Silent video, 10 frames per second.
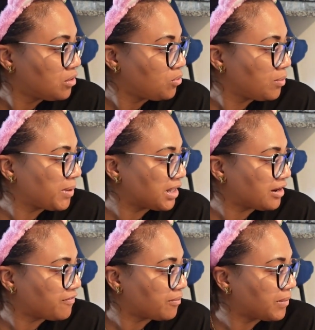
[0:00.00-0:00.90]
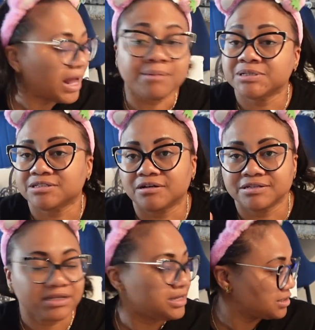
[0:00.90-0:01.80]
where am we get that from?
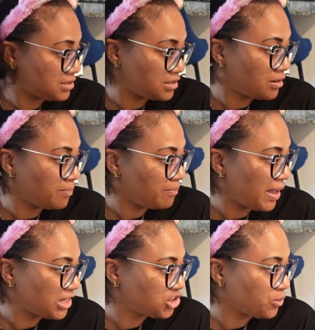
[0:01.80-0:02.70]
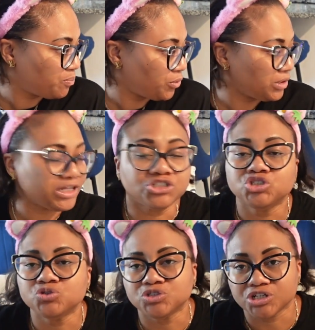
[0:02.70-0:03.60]
Amazon. It's the Magic Bullet
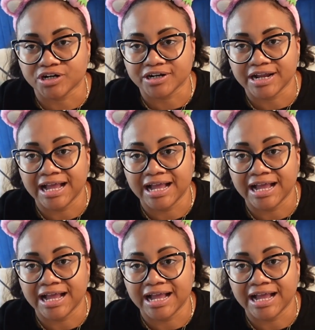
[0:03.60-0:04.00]
Juicer.